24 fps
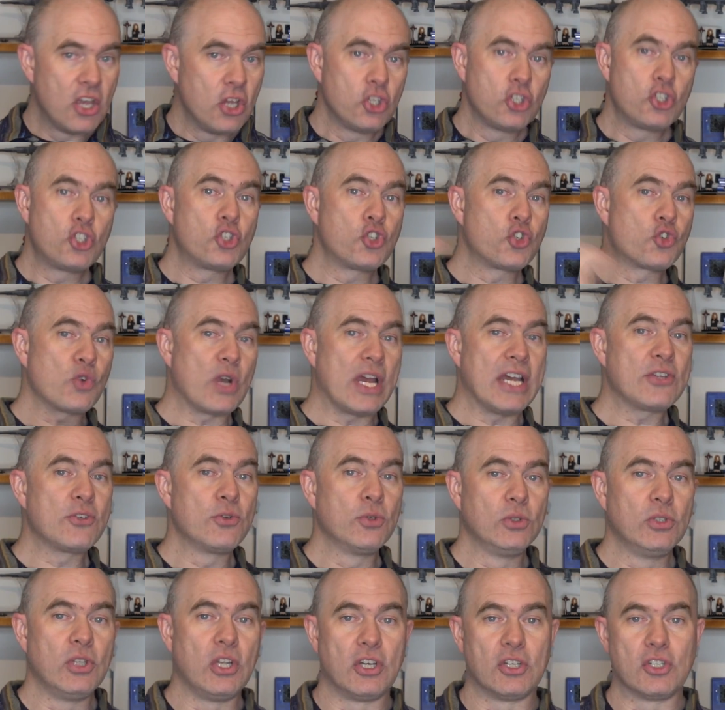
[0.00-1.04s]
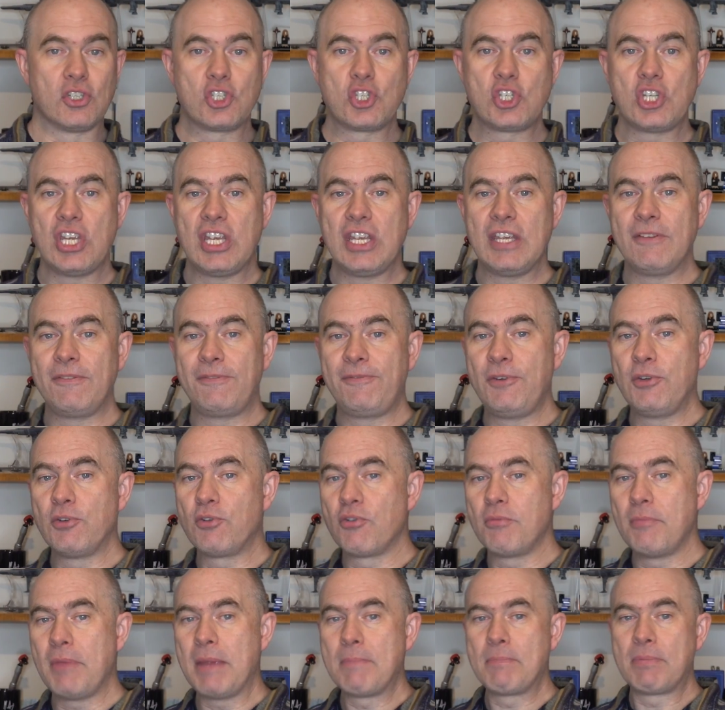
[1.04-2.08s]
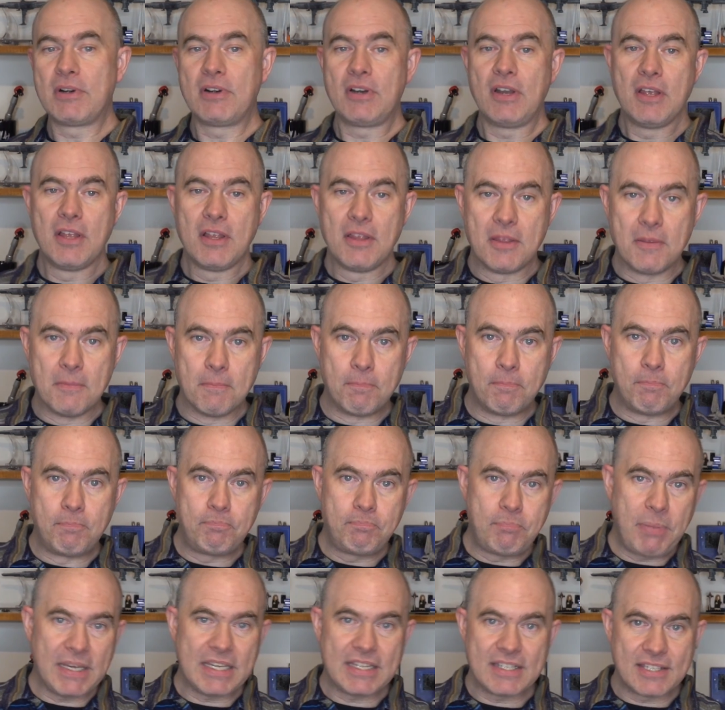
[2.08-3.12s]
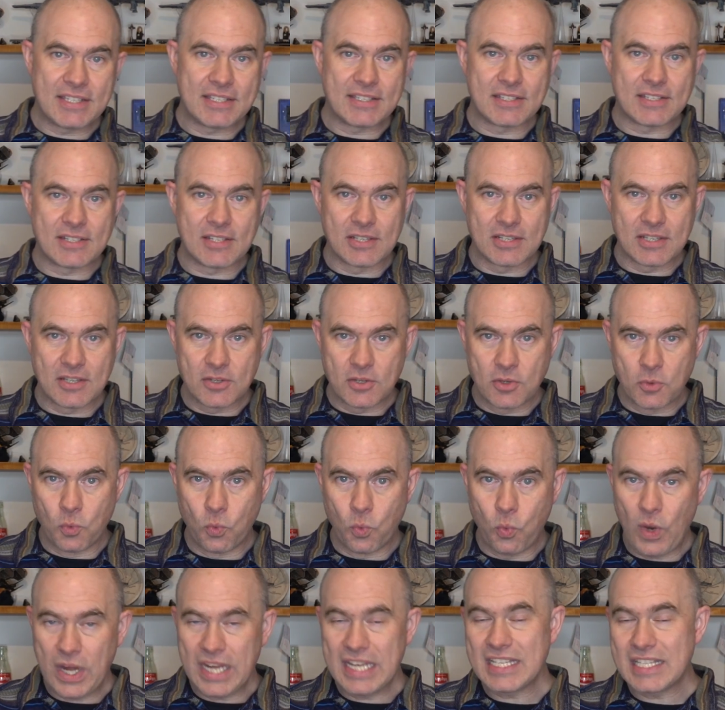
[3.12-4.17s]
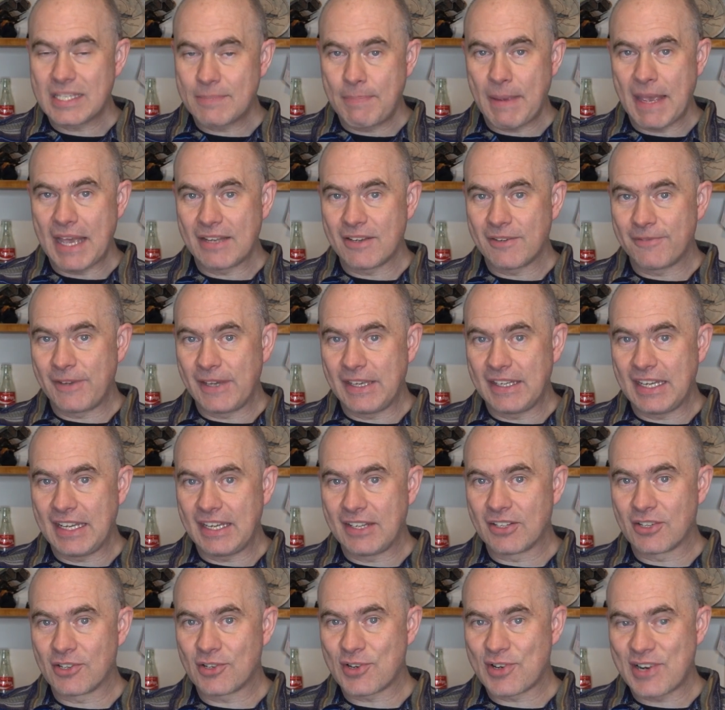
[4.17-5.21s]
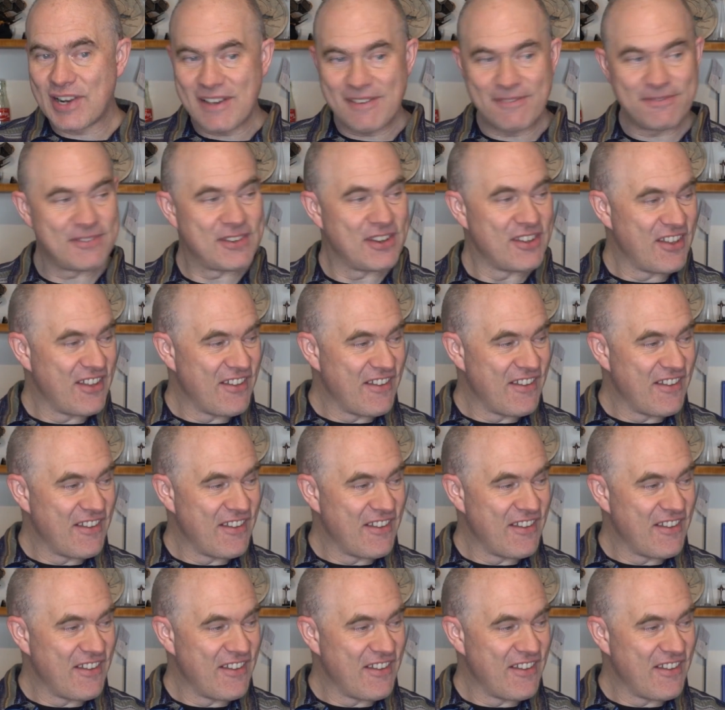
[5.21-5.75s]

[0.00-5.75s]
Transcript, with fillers: Stratolaunch, if you remember, biggest wingspan of any aircraft.